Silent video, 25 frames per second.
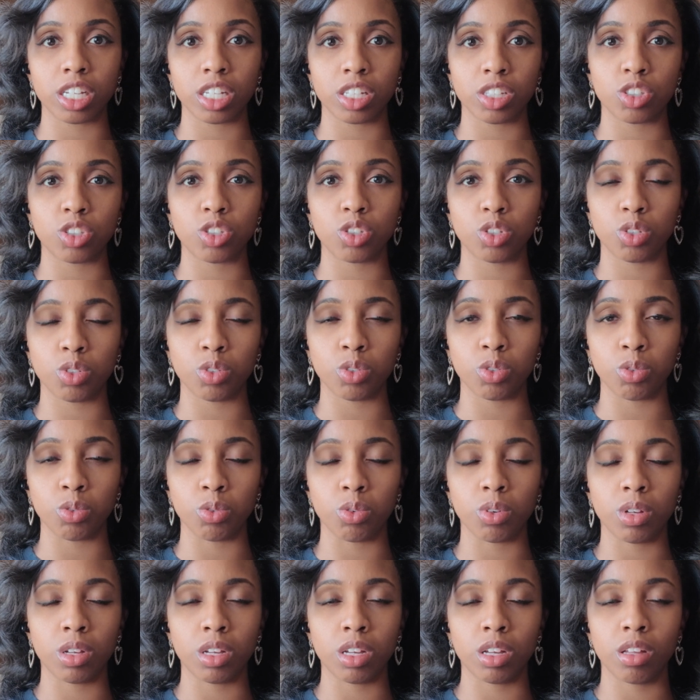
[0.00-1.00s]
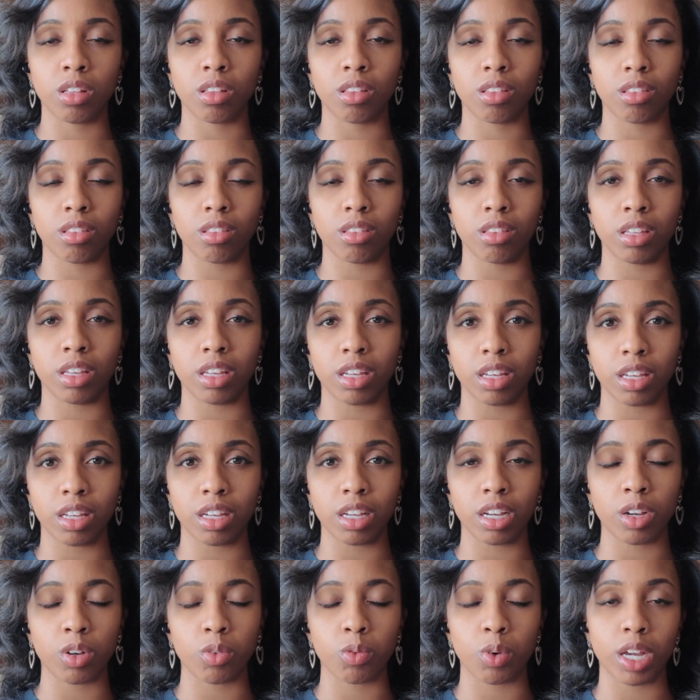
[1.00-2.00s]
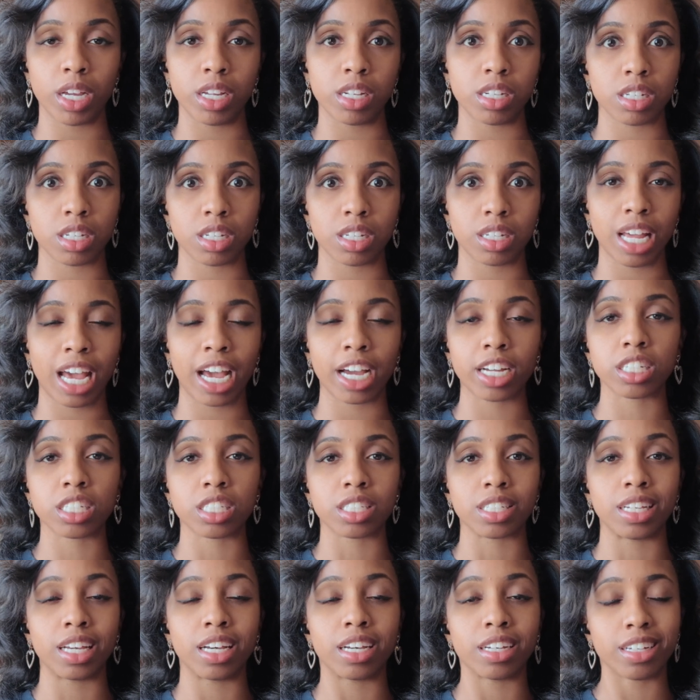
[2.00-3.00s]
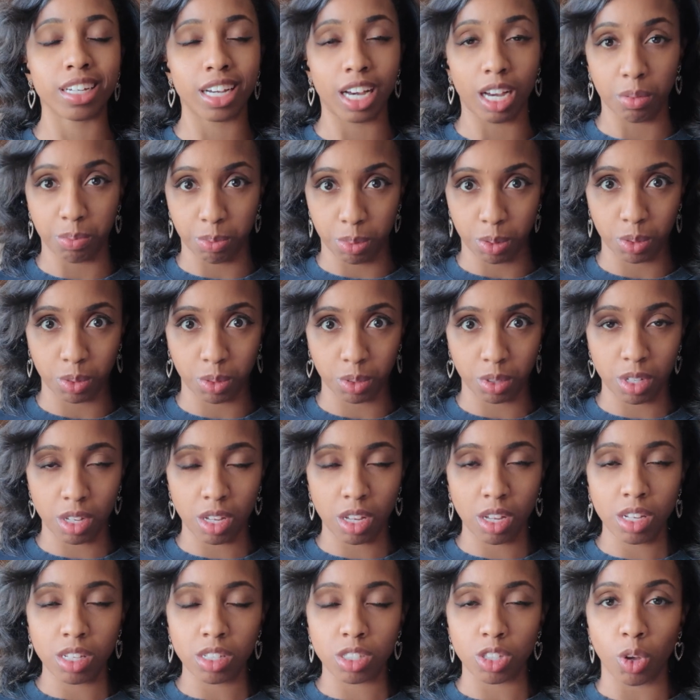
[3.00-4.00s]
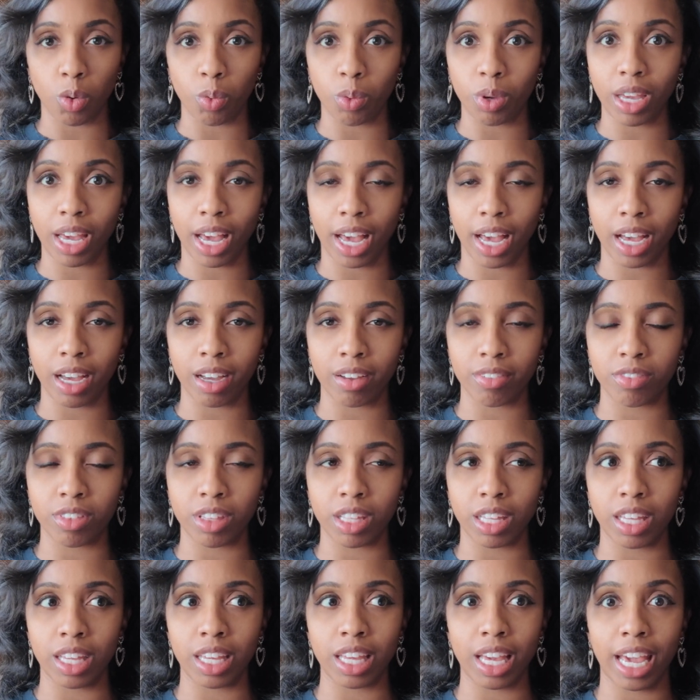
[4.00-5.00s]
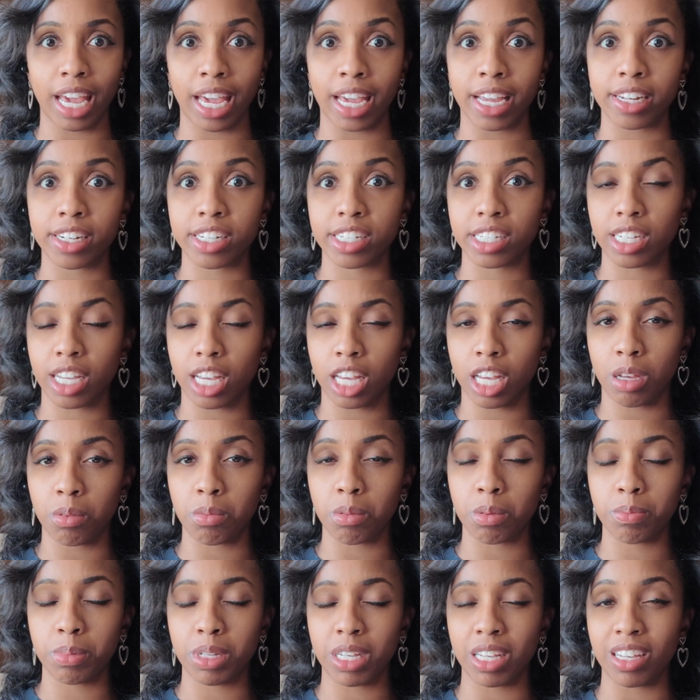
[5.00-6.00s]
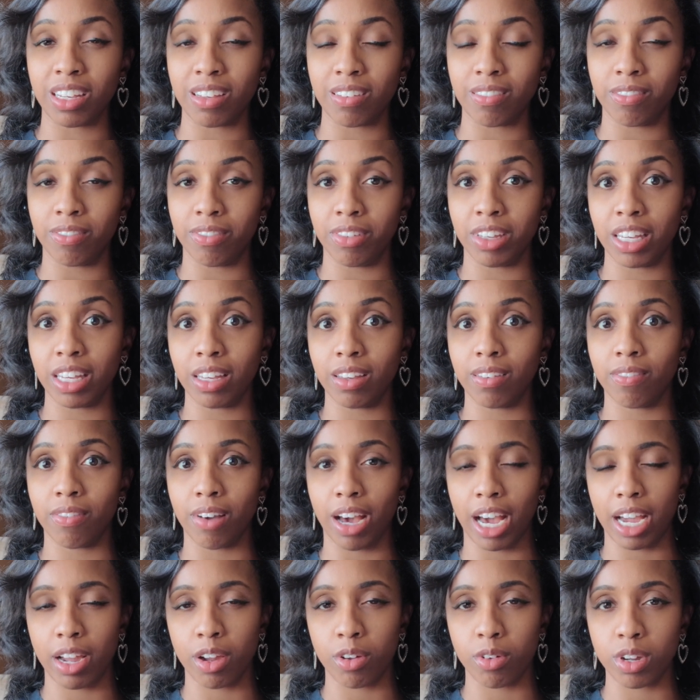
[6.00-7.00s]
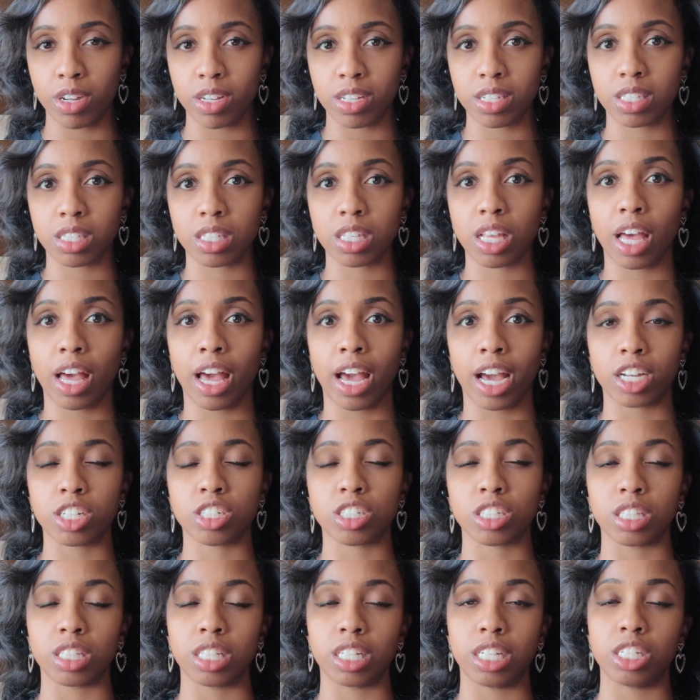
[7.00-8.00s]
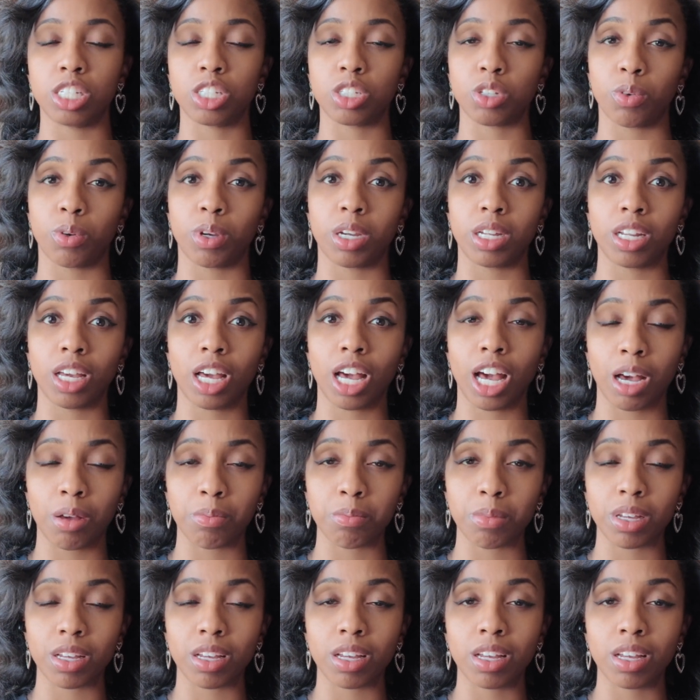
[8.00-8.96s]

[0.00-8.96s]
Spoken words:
into the equation, actually a couple. So we have the HMPV virus actually showing up.